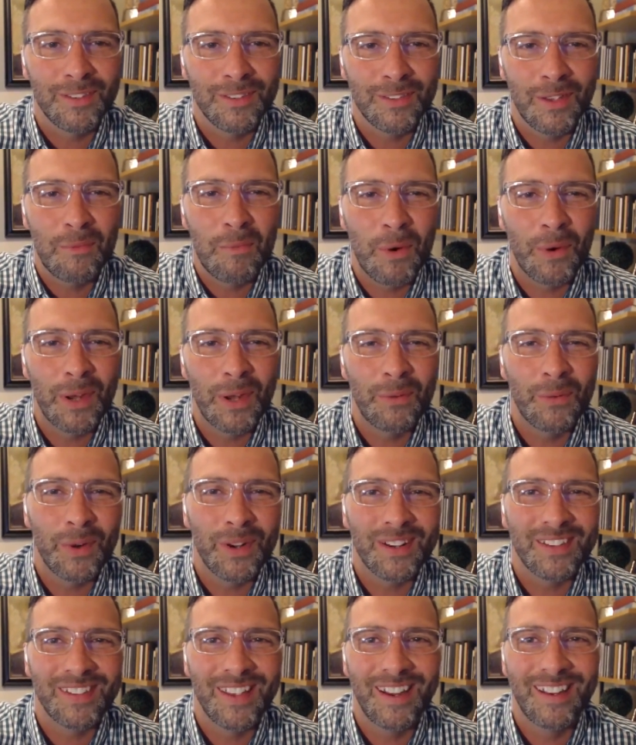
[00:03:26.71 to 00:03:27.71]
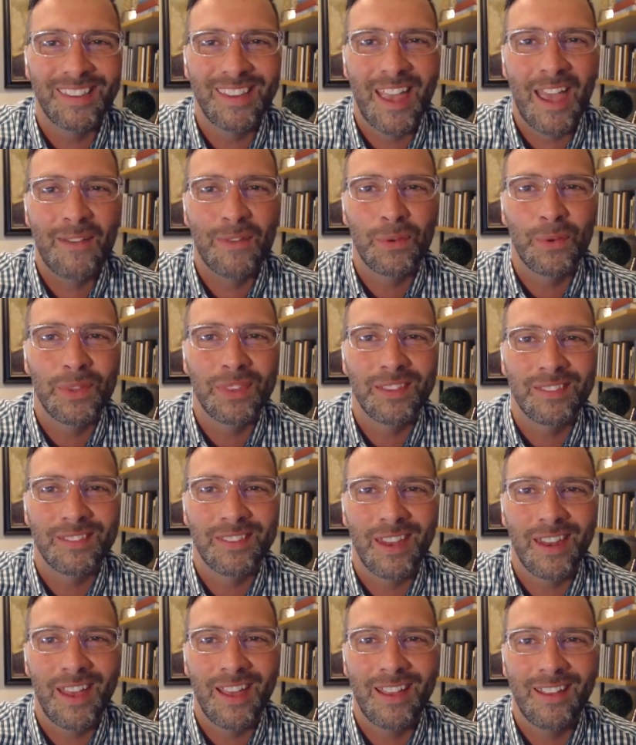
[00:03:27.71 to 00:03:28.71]
So Maureen, we're excited to have you with us
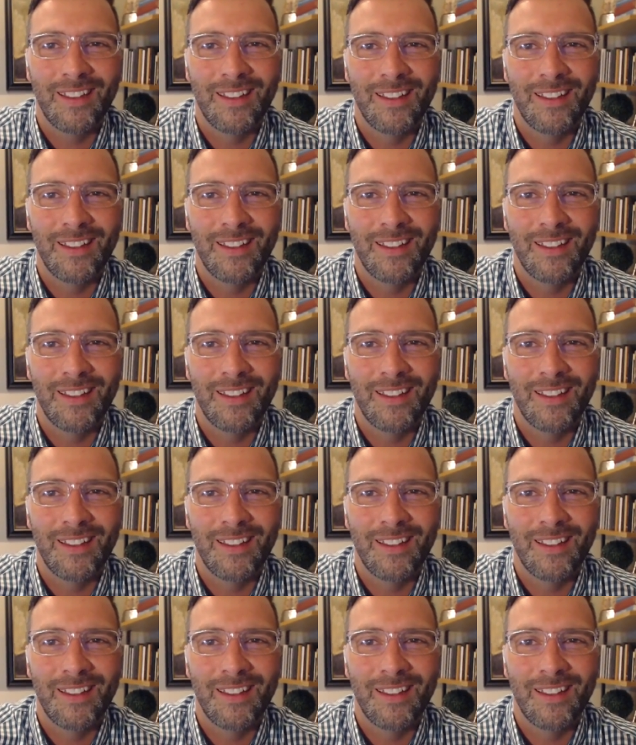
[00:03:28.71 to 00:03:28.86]
today.